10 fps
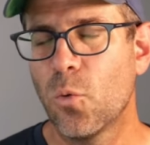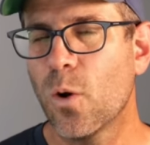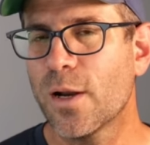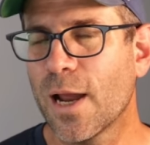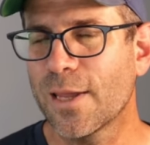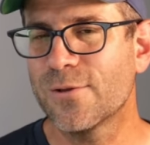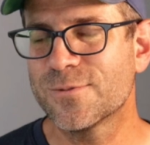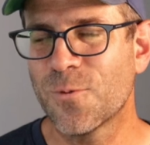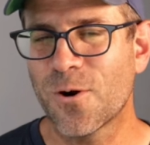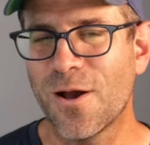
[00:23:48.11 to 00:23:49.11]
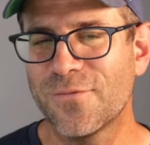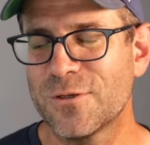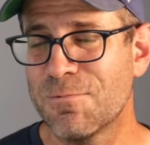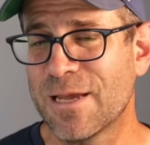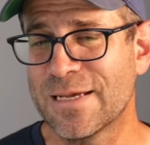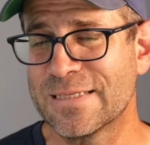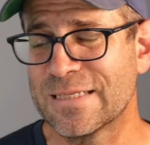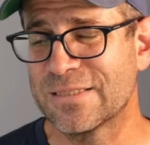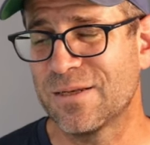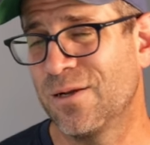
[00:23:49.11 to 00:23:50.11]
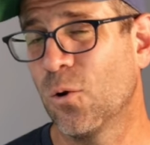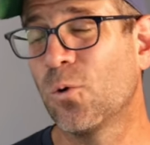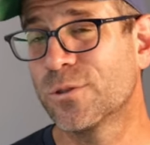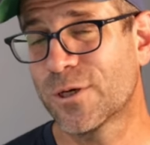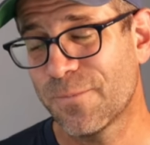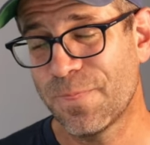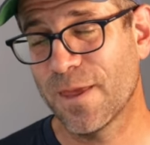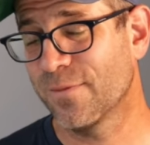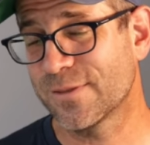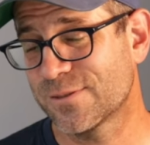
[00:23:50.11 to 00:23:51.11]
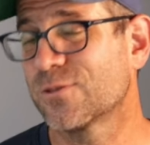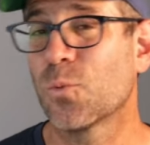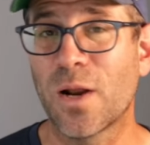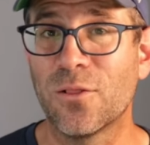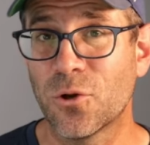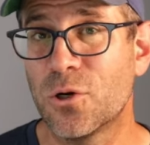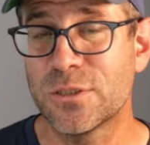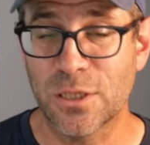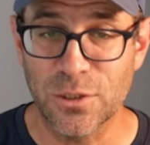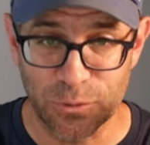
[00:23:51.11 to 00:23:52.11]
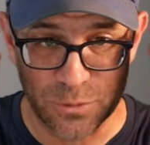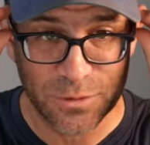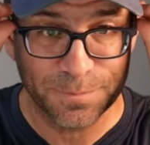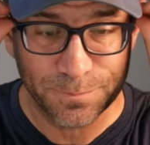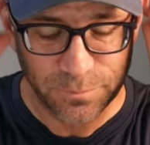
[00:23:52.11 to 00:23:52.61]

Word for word: One I use more often because it's an older and that's just what I learned to use.